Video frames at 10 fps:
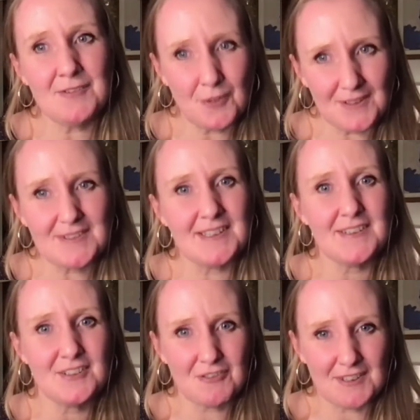
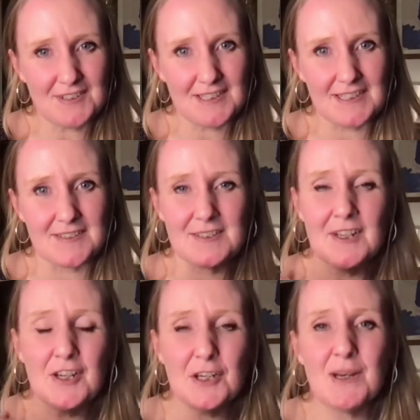volunteers and trustees
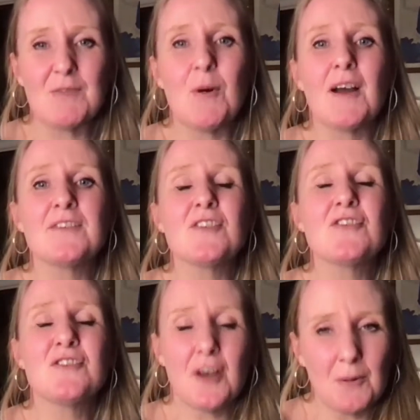who have worked
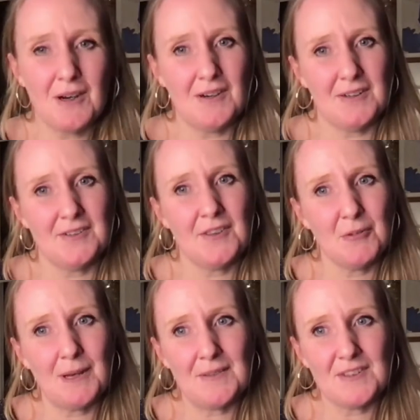so hard
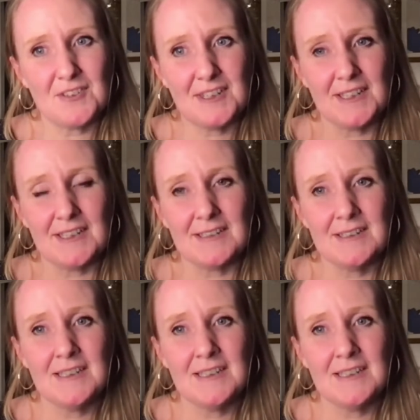throughout this year